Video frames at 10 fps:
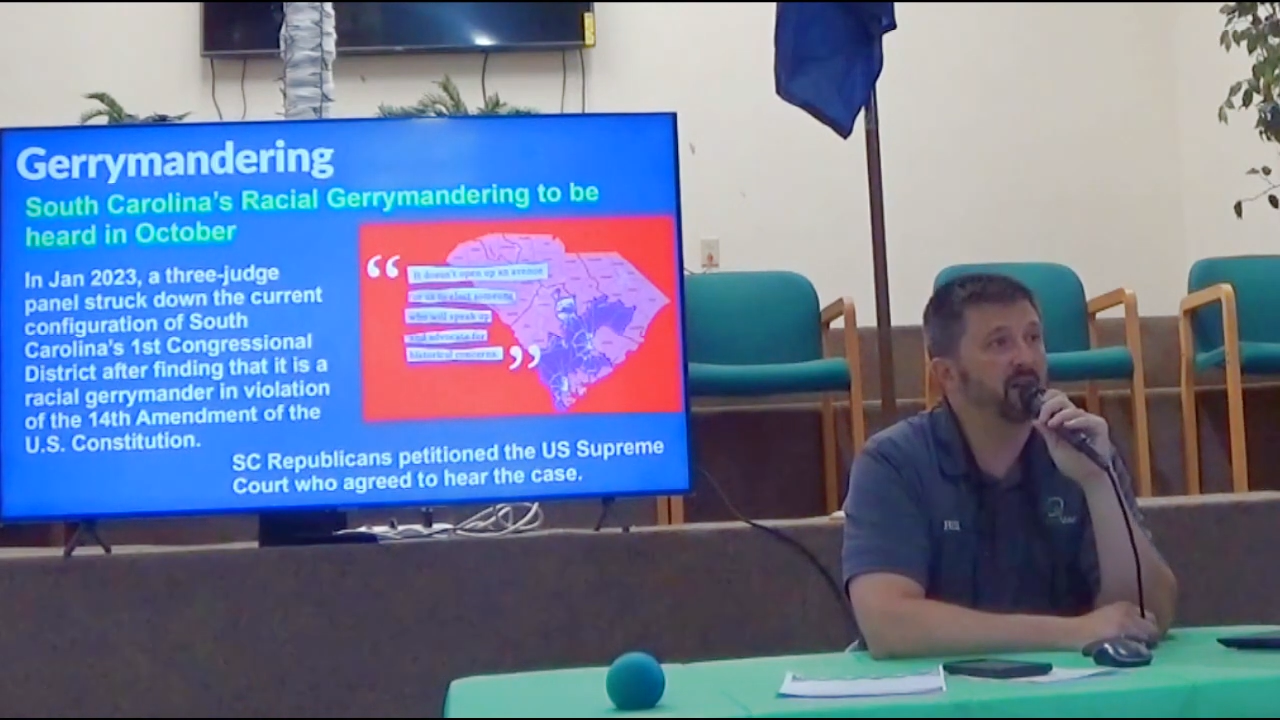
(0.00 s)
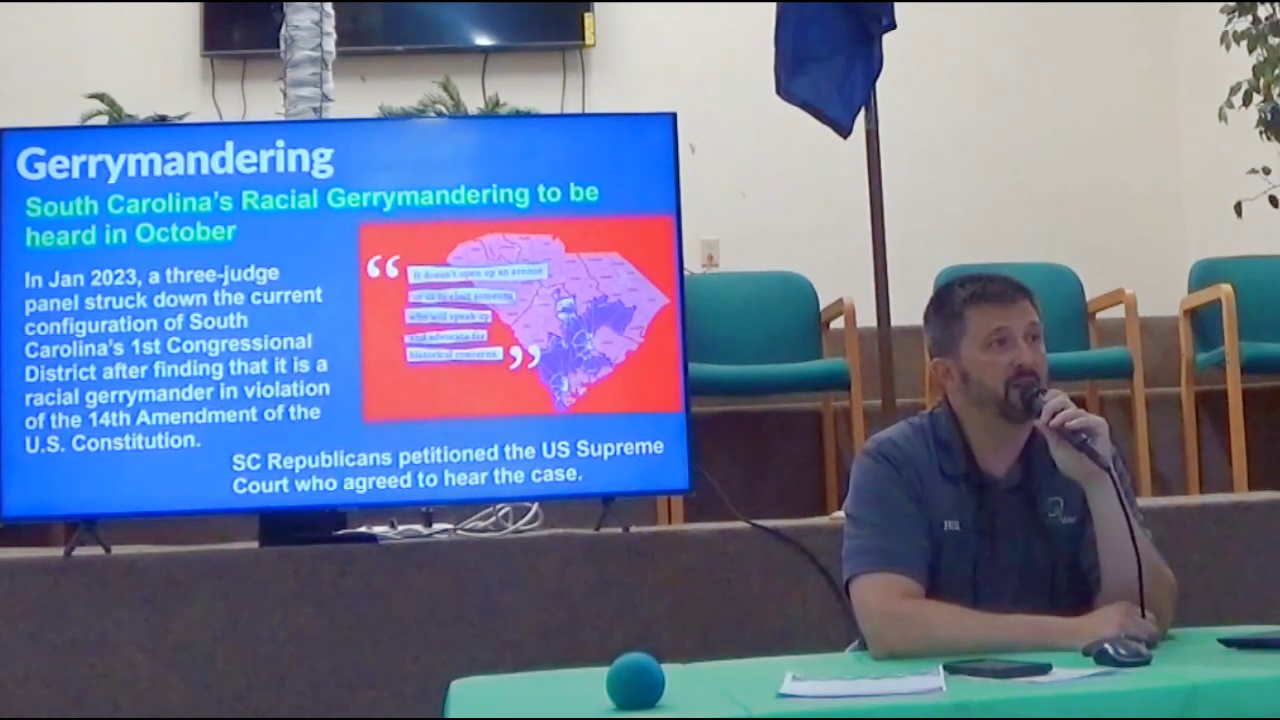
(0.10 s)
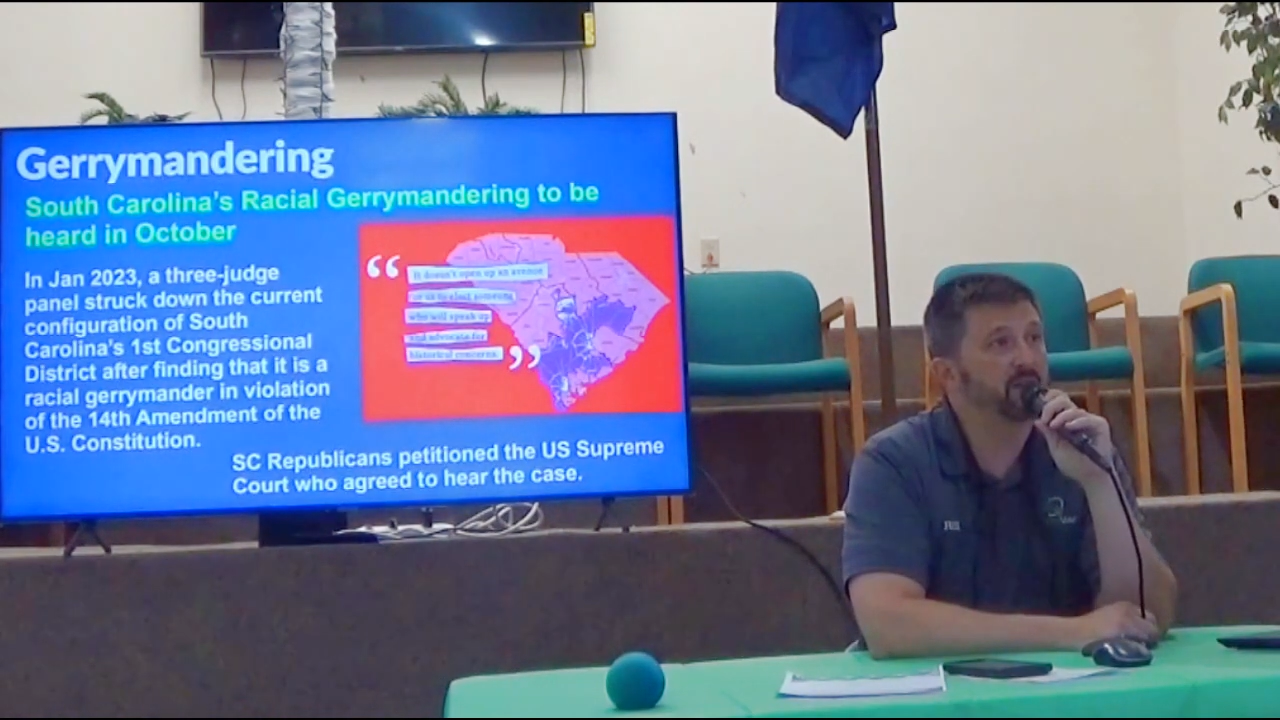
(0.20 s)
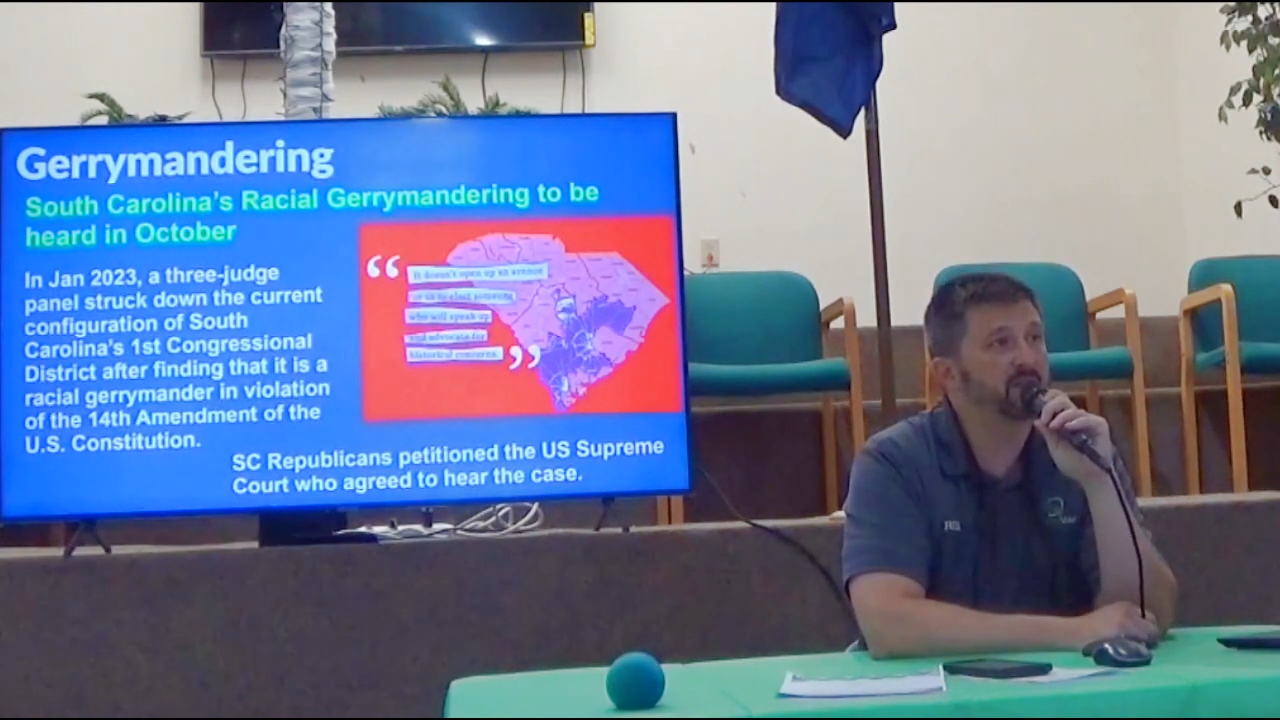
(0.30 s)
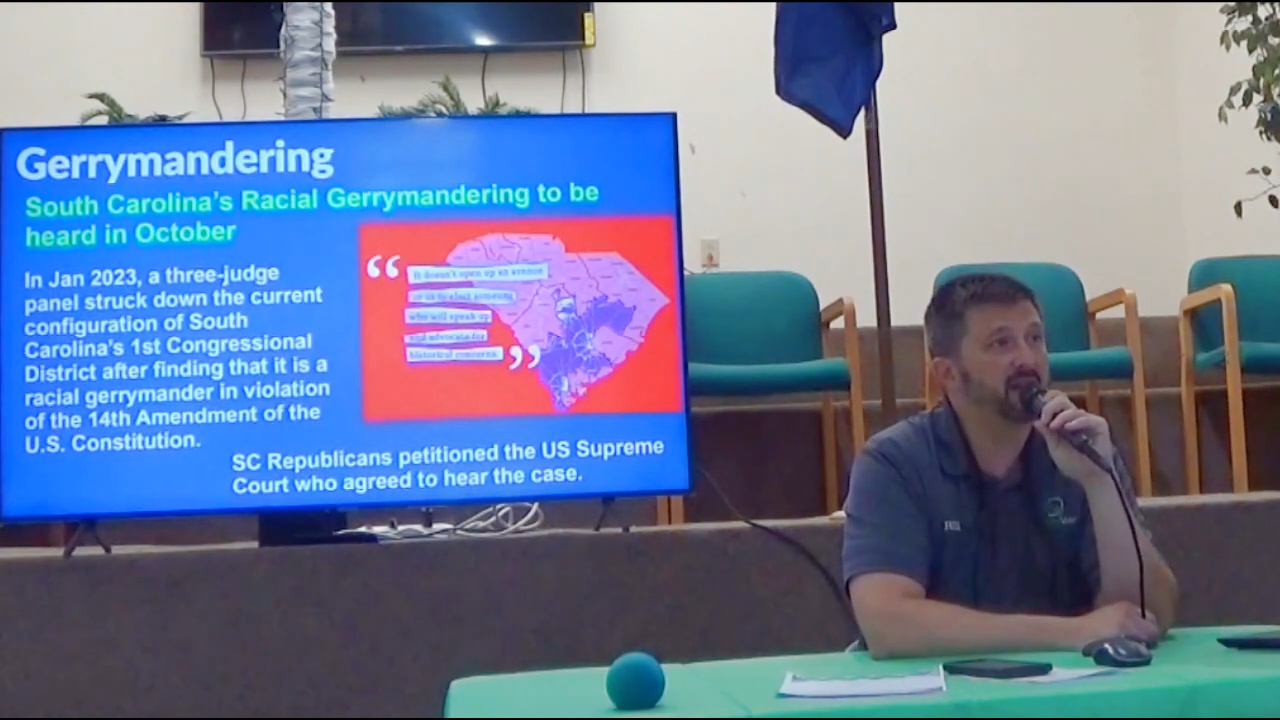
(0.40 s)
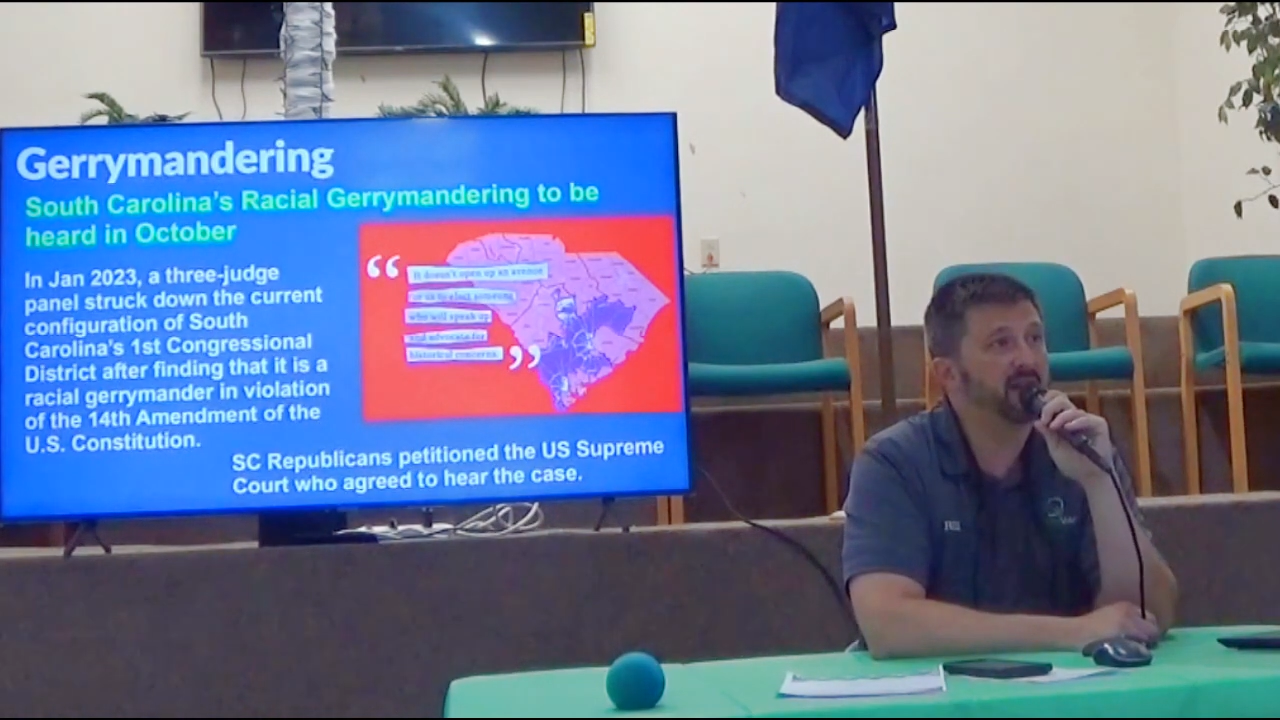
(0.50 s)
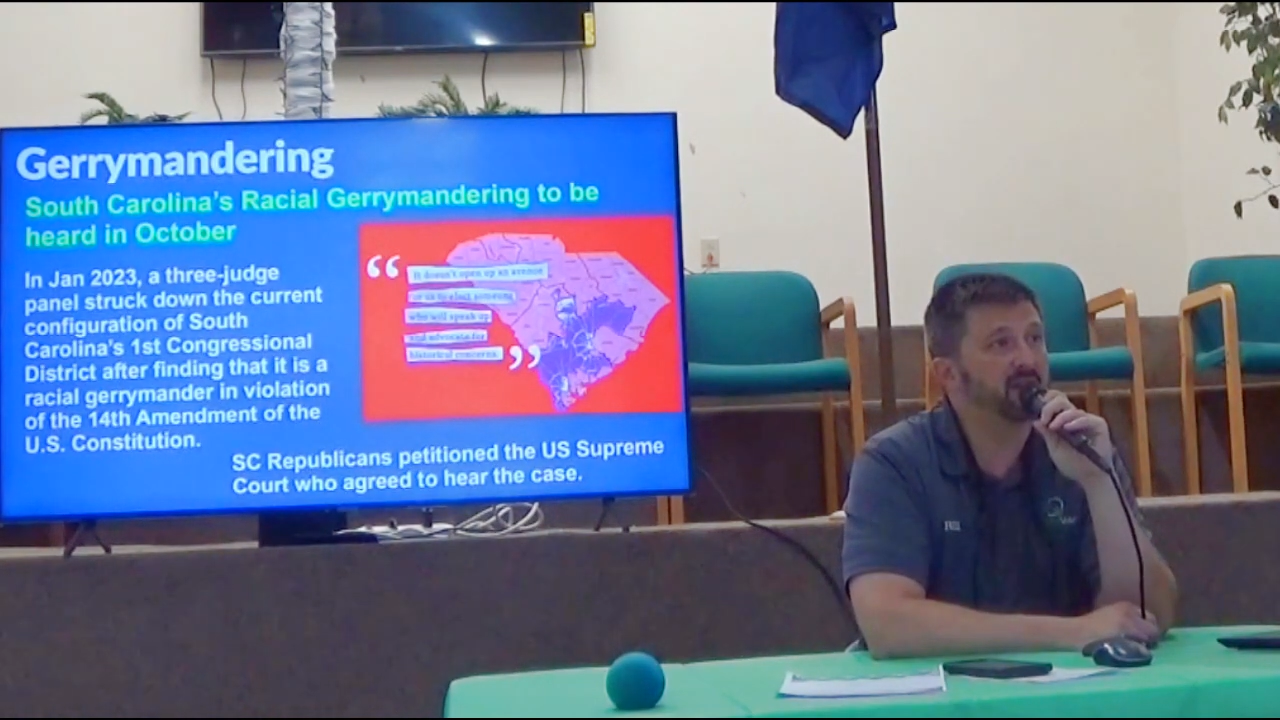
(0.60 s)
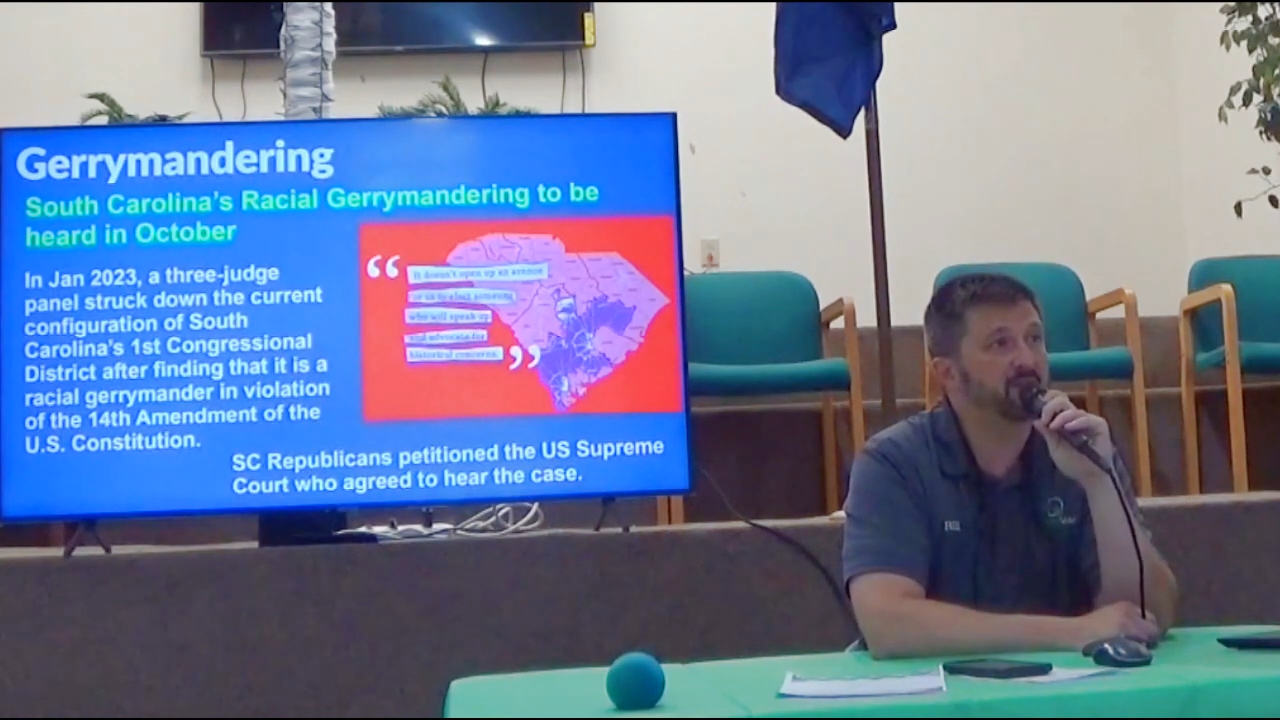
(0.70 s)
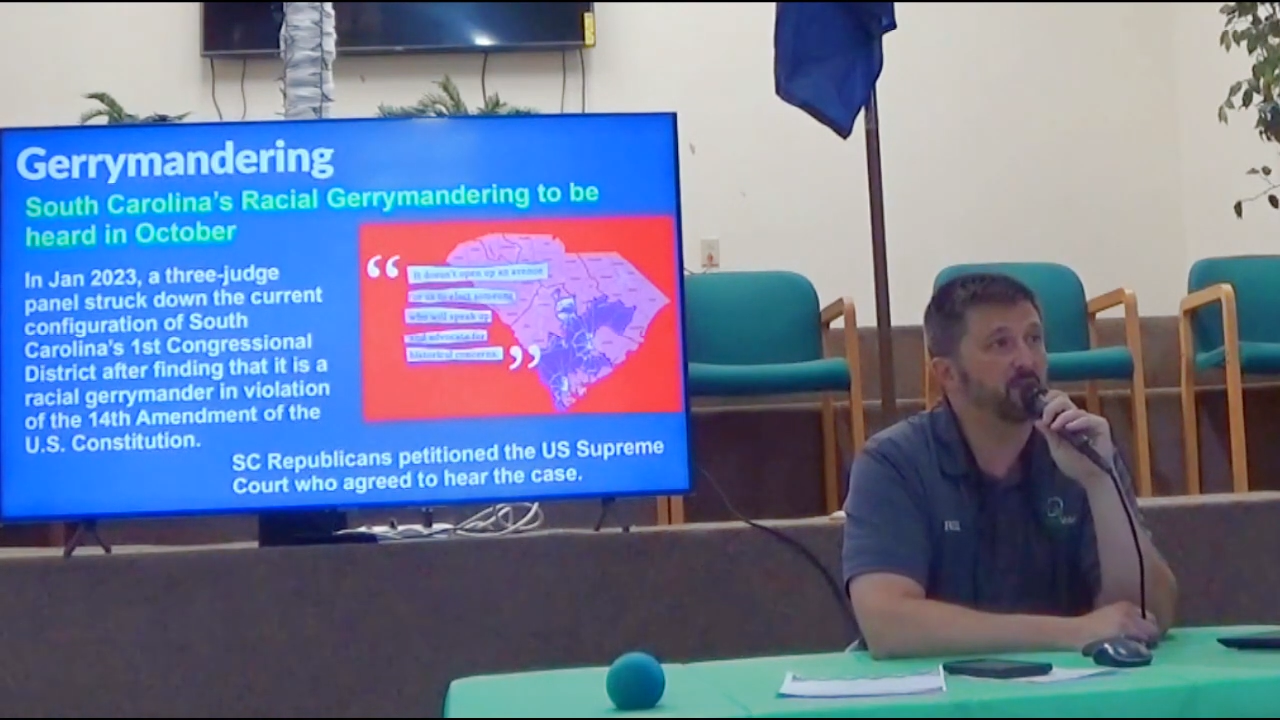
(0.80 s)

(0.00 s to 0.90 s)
in other states,